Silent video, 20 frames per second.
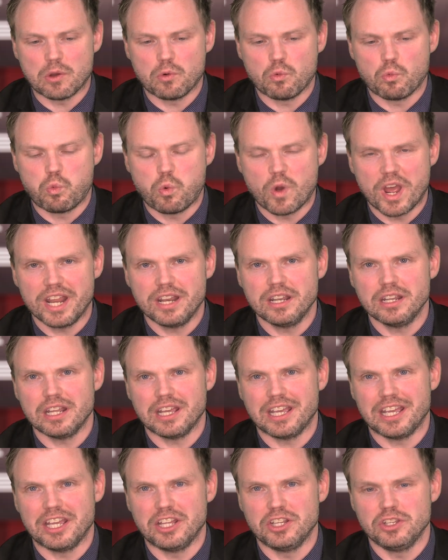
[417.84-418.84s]
When,
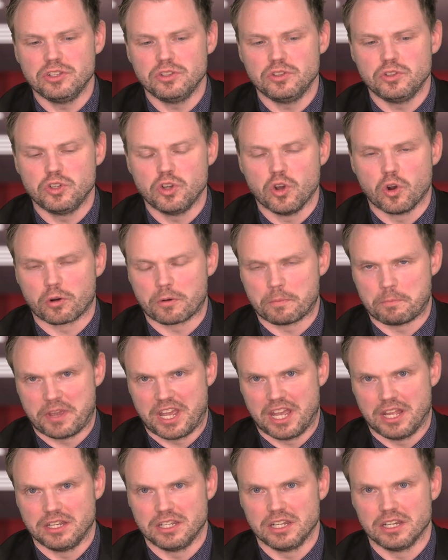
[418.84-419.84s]
in your
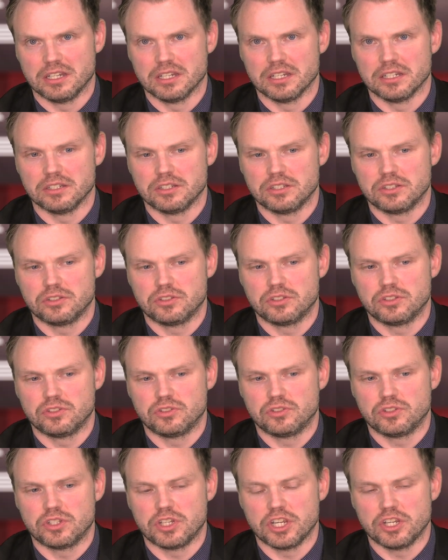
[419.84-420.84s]
opinion,
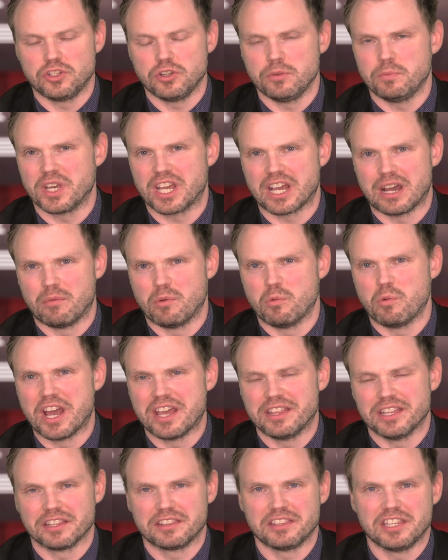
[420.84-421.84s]
did you become
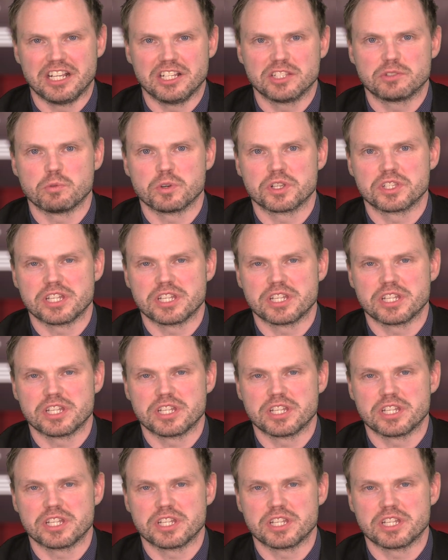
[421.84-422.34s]
aware that things were